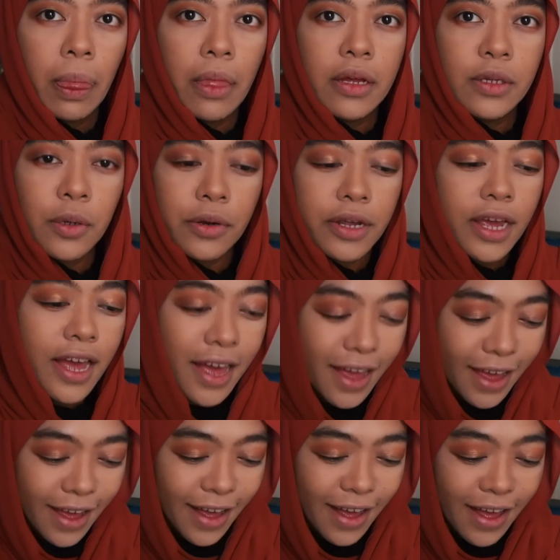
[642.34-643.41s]
Sorry.
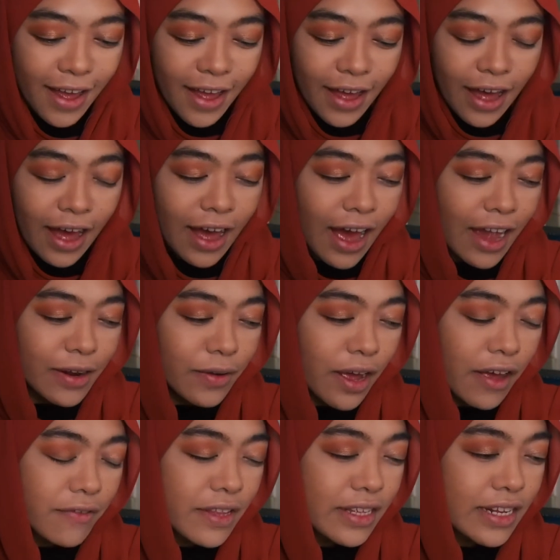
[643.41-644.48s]
I do
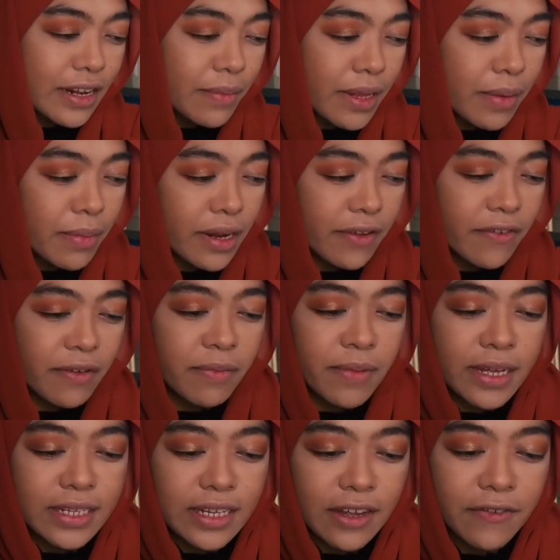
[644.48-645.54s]
have this limiting belief of
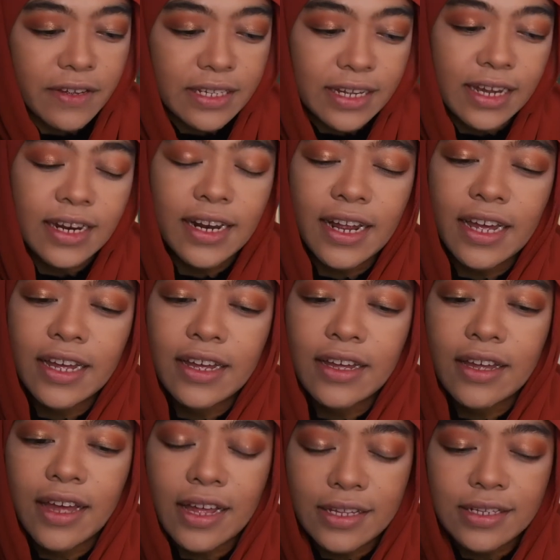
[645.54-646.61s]
myself. It's kind of like,
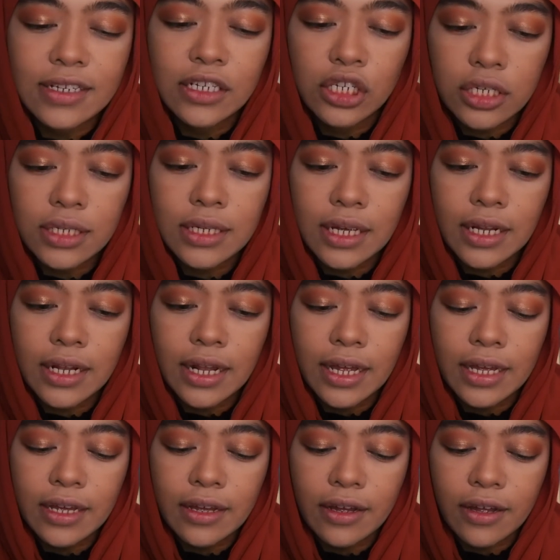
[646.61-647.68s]
as she said,
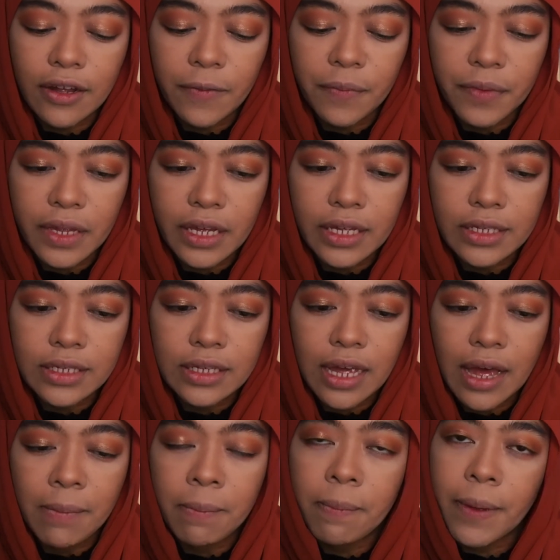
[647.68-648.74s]
like is
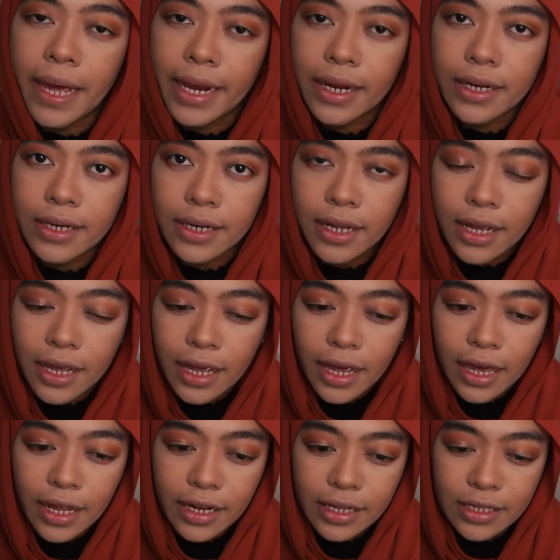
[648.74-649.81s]
embedded,
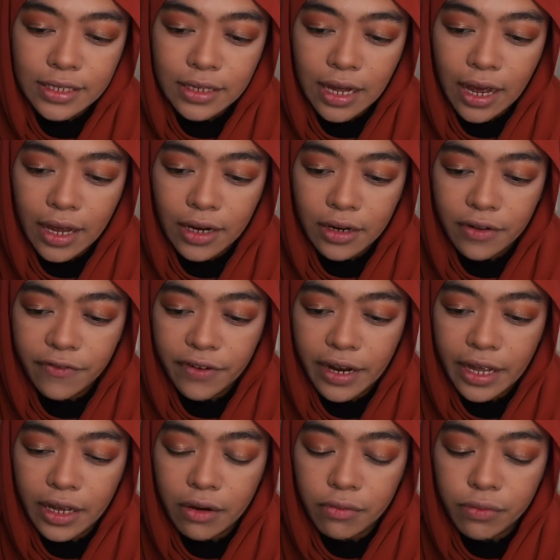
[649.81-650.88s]
and it's kind of
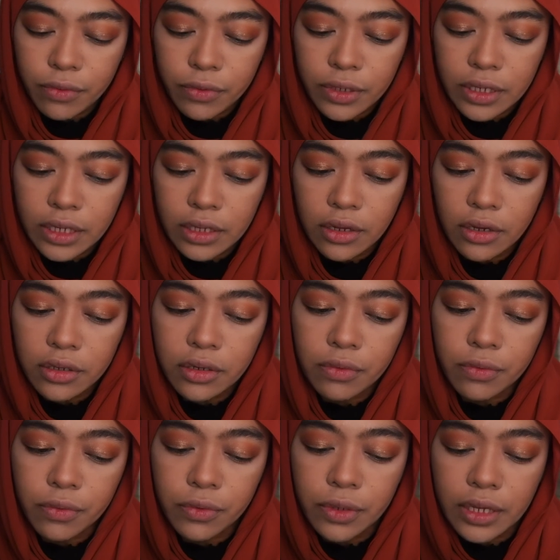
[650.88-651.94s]
like a routine, not a
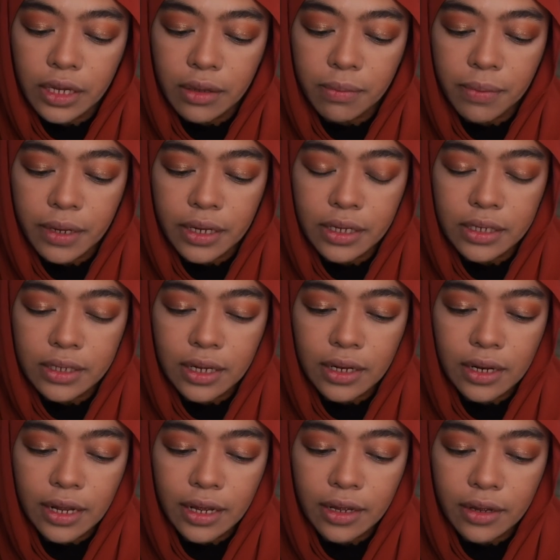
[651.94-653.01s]
routine, but it's kind
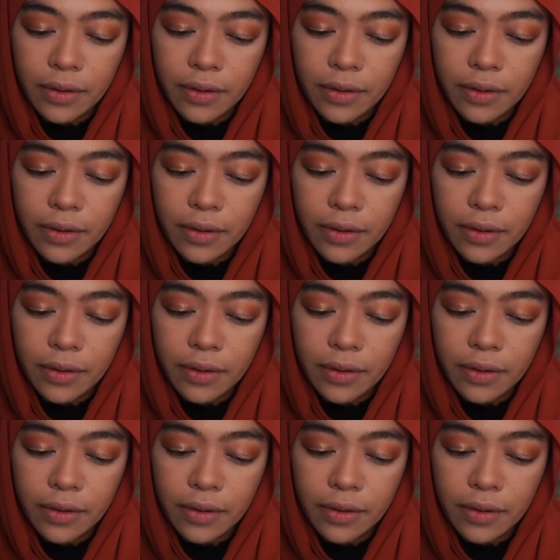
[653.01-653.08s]
of like